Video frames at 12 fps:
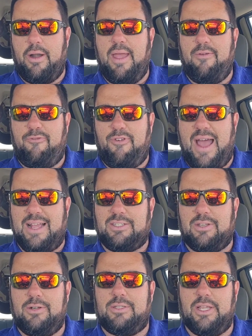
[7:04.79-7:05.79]
and
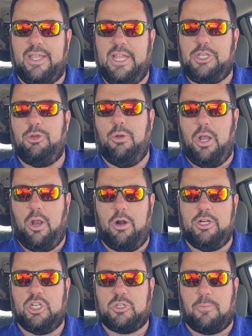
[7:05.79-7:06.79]
faster to get you a
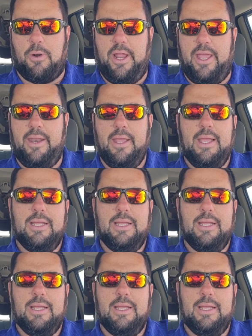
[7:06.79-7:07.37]
larger spread